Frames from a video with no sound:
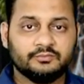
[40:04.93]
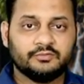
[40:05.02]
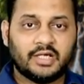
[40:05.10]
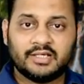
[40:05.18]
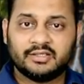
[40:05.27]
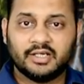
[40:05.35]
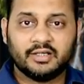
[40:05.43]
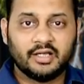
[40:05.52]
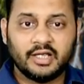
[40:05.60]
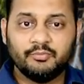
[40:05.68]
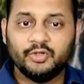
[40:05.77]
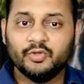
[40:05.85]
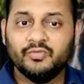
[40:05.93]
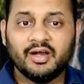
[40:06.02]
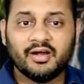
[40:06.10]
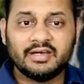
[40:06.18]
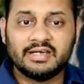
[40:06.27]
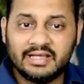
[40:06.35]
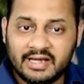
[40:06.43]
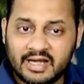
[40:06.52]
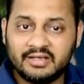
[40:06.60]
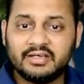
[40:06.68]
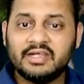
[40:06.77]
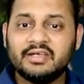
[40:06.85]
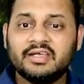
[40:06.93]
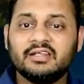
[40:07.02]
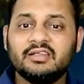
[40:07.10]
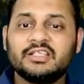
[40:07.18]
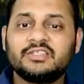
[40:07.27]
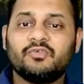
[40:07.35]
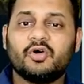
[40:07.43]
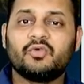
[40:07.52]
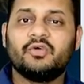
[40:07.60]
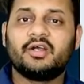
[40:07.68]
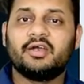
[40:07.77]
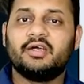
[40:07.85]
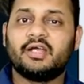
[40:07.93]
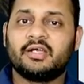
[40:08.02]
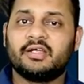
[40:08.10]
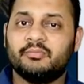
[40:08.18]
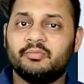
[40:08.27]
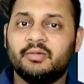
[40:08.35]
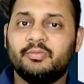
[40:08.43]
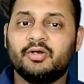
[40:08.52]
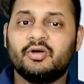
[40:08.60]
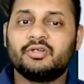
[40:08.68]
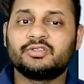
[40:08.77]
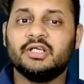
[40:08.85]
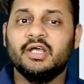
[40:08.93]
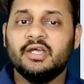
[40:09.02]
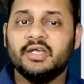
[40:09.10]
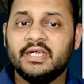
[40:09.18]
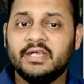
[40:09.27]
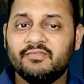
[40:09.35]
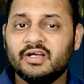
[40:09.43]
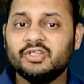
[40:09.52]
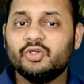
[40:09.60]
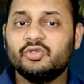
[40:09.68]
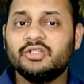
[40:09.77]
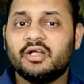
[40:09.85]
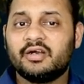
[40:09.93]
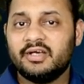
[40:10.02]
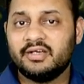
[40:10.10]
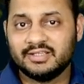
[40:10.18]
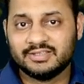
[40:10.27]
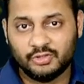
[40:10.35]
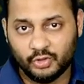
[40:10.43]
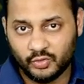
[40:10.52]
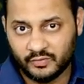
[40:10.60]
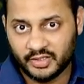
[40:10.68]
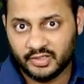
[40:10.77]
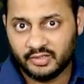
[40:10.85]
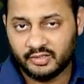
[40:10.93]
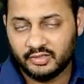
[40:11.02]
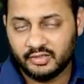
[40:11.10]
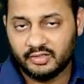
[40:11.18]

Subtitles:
at that time you will regret taking this forward rate agreement, because even though the rate is lower,